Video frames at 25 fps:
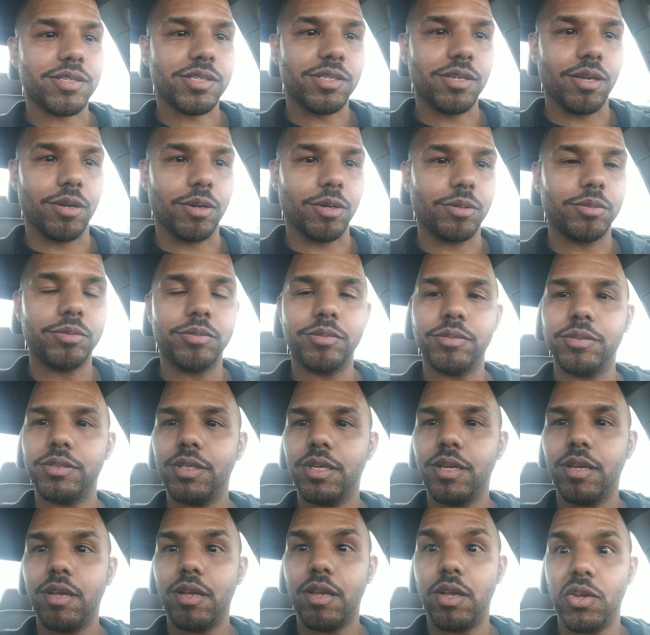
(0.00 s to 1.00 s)
So
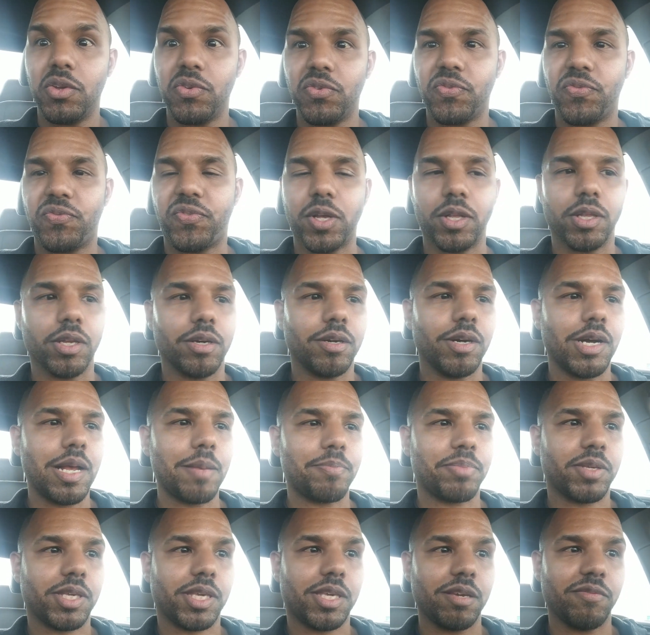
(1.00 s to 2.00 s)
fill her up,